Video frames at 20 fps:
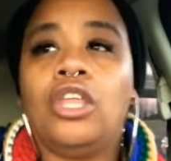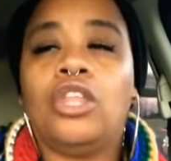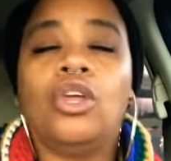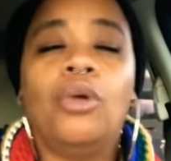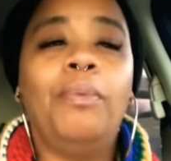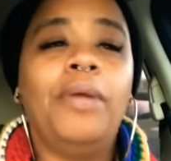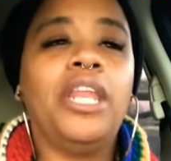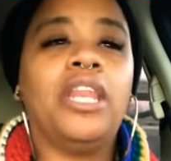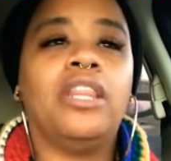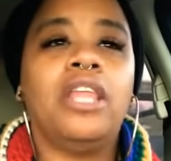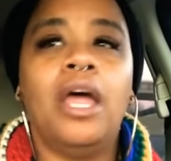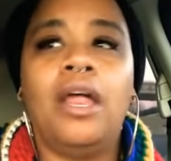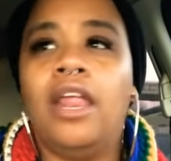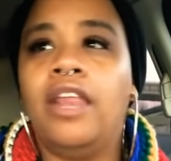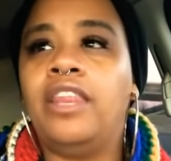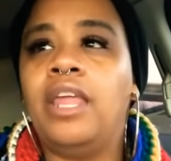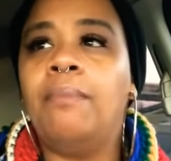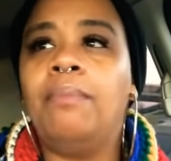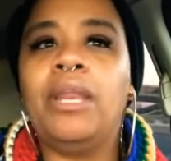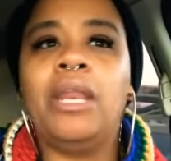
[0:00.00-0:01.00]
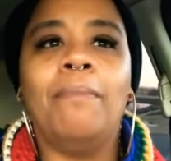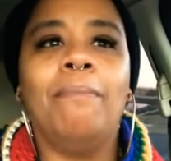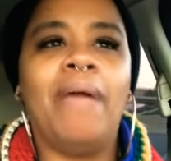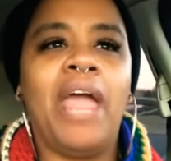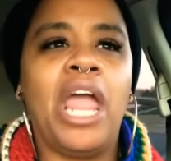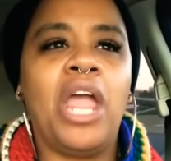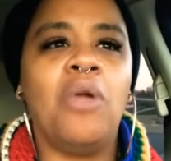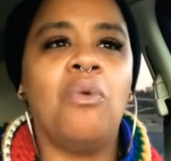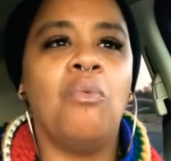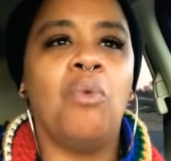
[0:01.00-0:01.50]
You be, and they be the
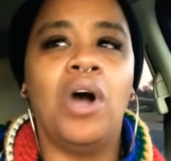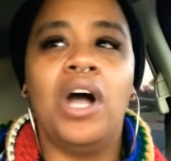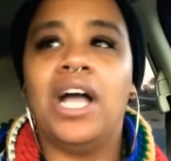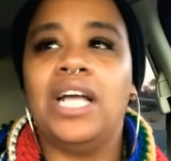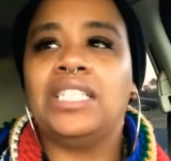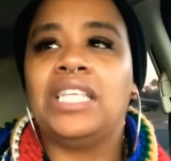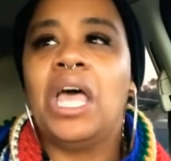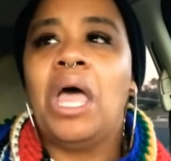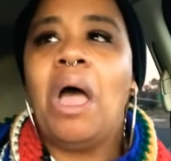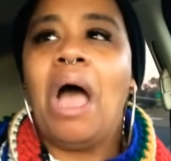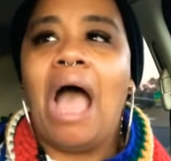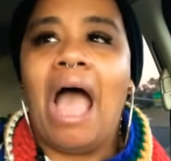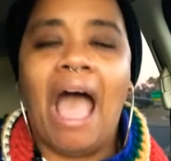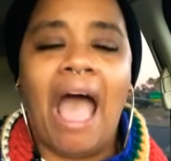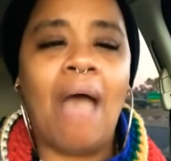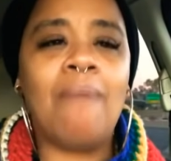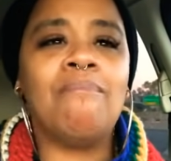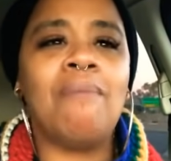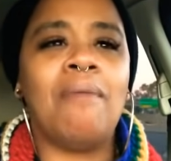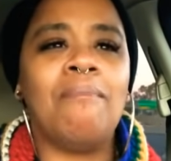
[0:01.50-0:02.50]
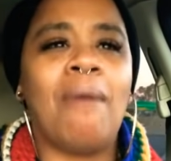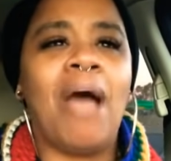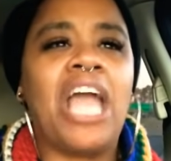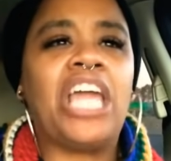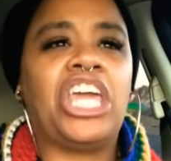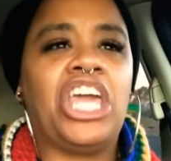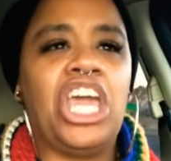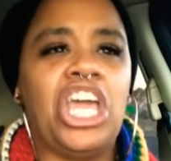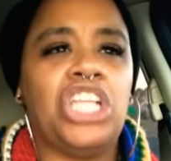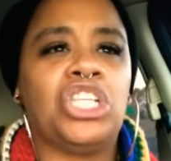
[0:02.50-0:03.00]
main ones. I, my
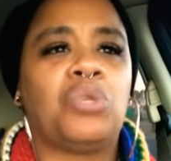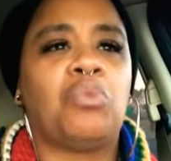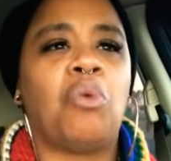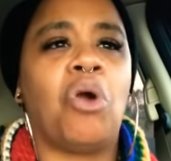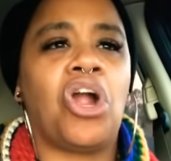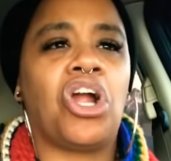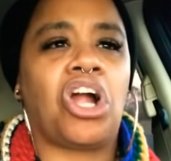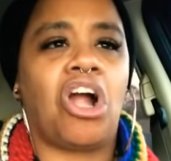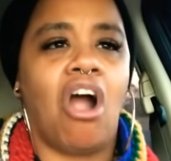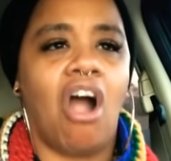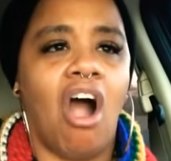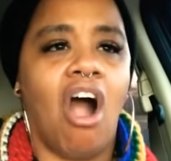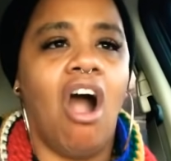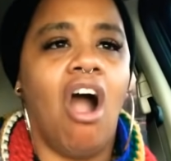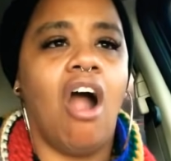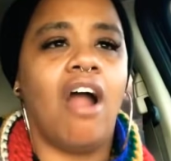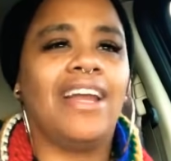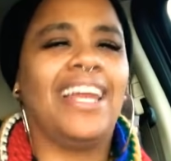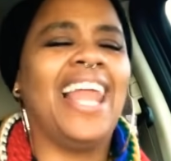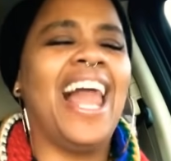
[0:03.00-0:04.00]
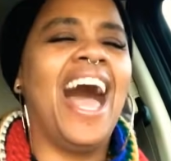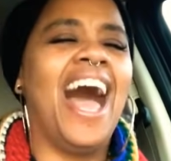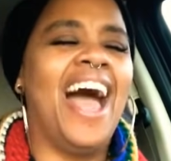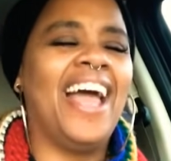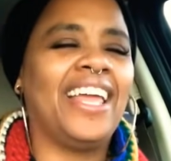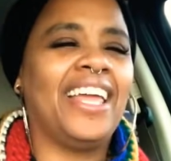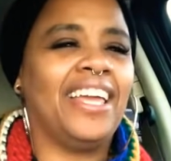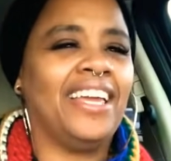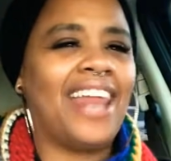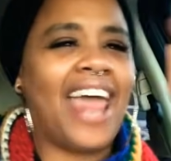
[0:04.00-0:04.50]
kids work hard,
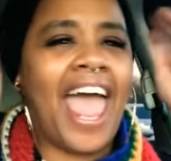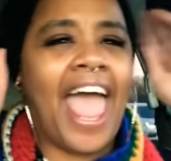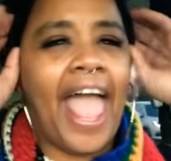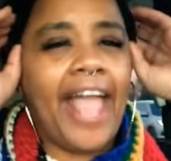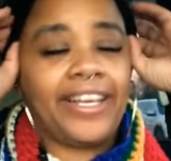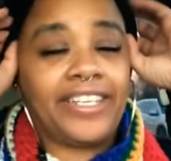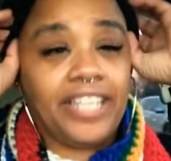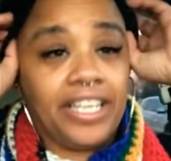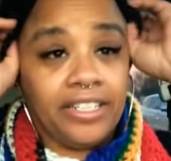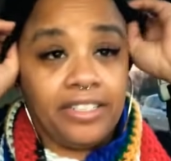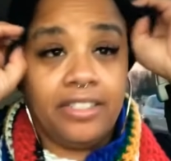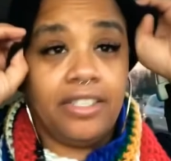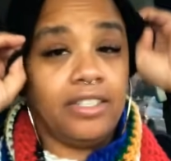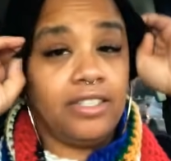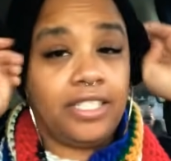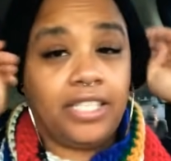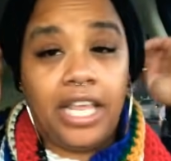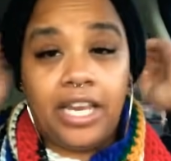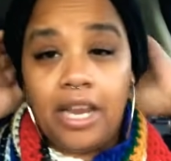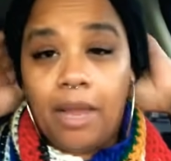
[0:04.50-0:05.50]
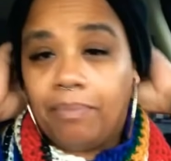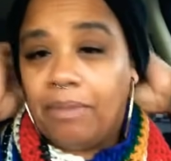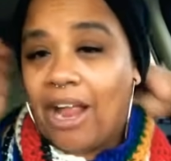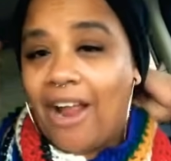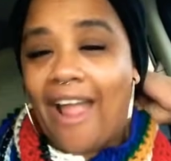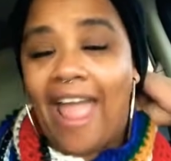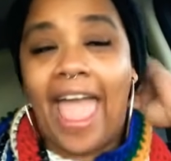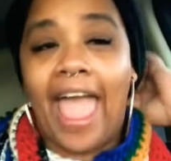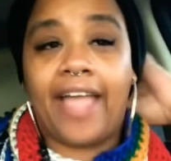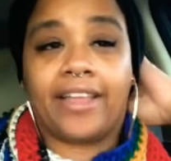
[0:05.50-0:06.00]
lying, acting, sitting up
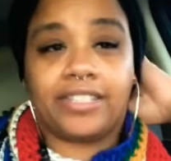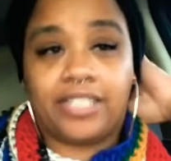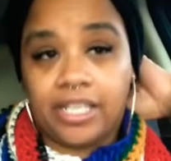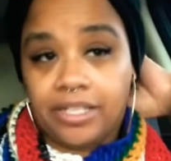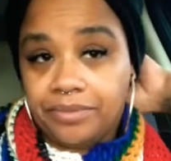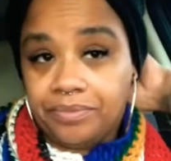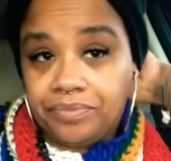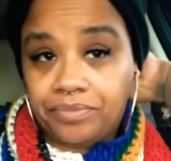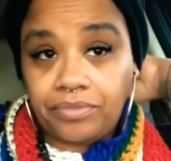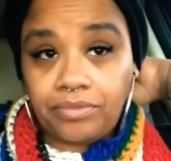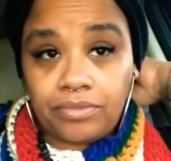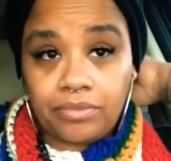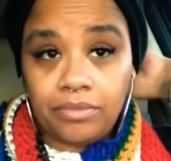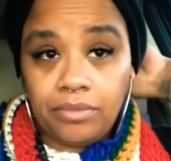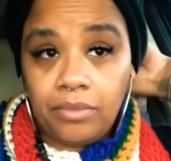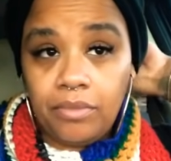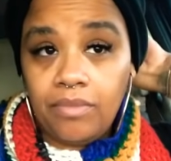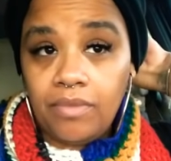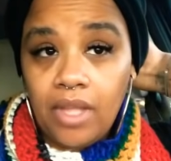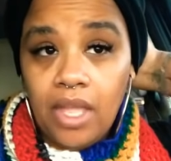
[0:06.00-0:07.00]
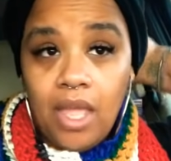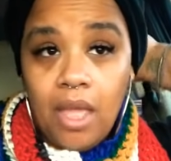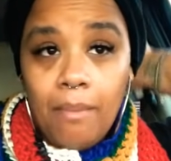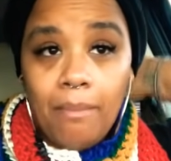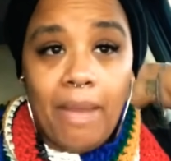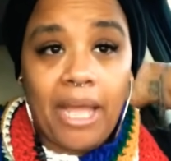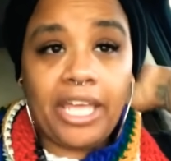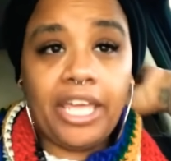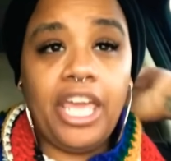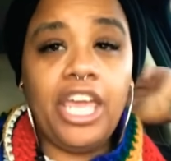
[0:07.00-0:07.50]
there acting.
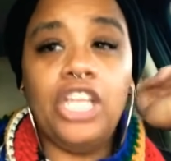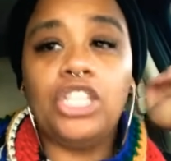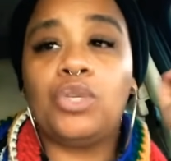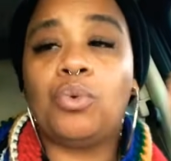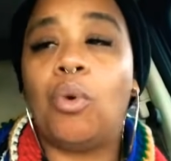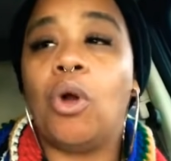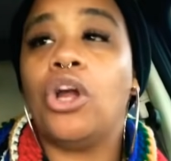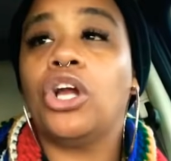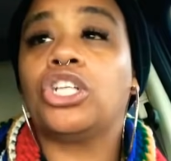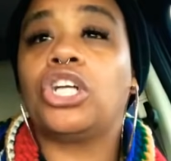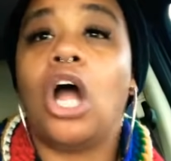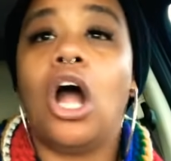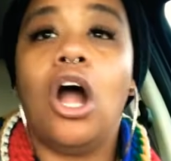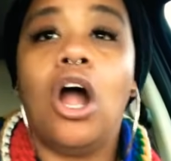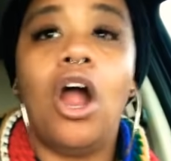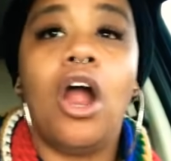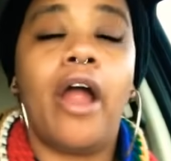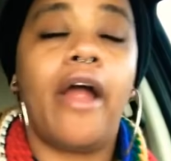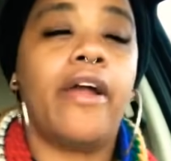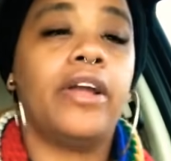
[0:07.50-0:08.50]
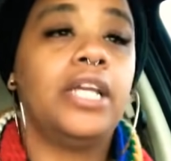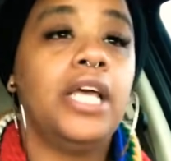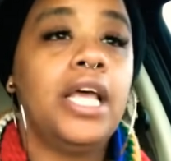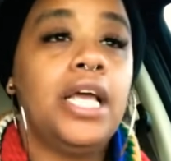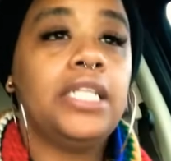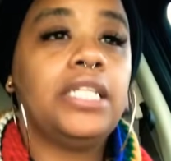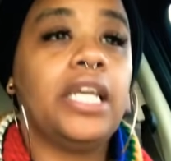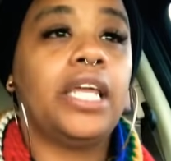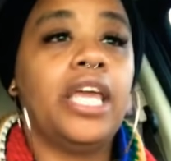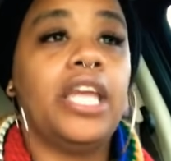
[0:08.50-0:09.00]
My kids worked hard
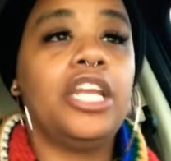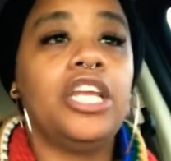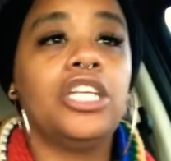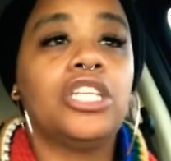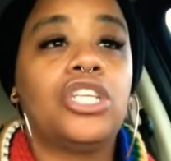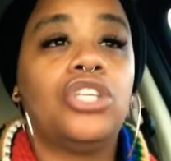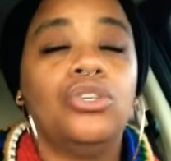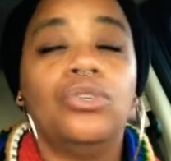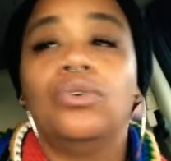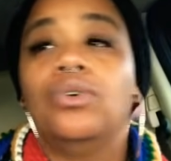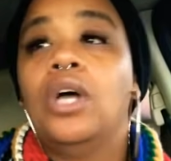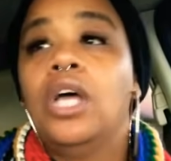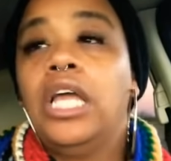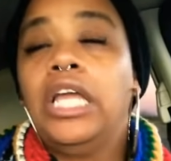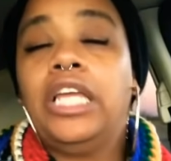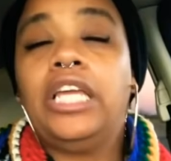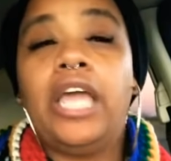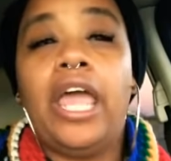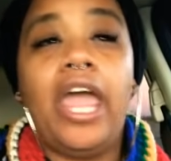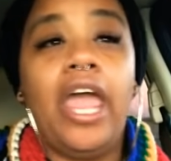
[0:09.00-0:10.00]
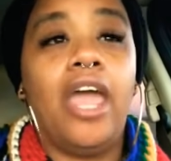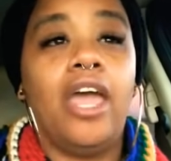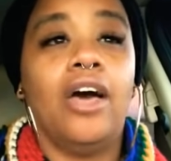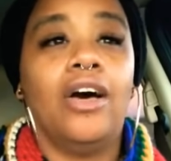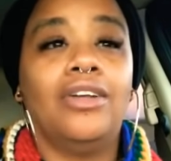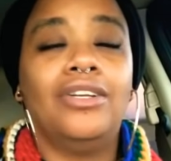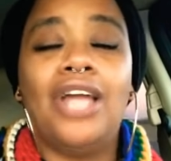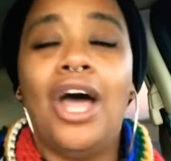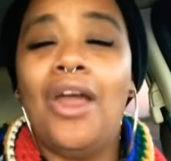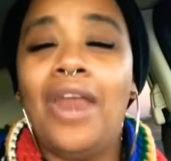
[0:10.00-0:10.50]
to get into
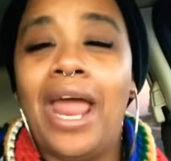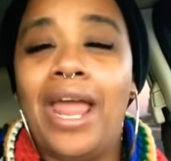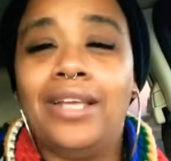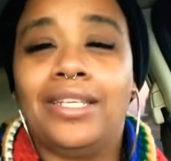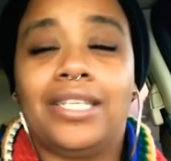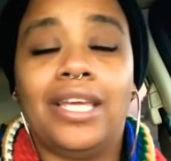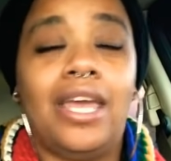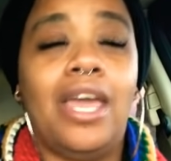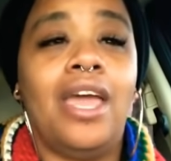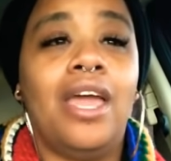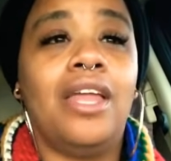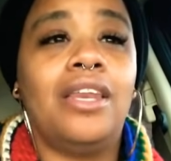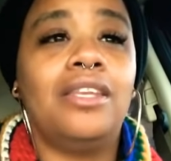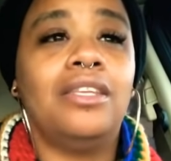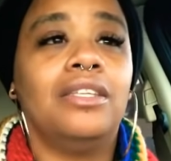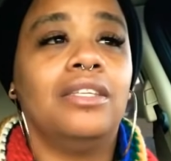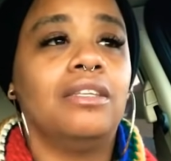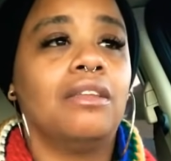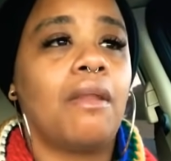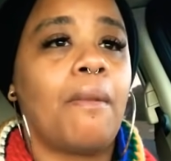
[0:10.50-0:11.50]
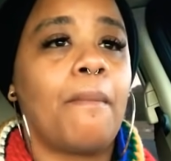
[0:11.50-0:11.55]
Yale. No, they didn't.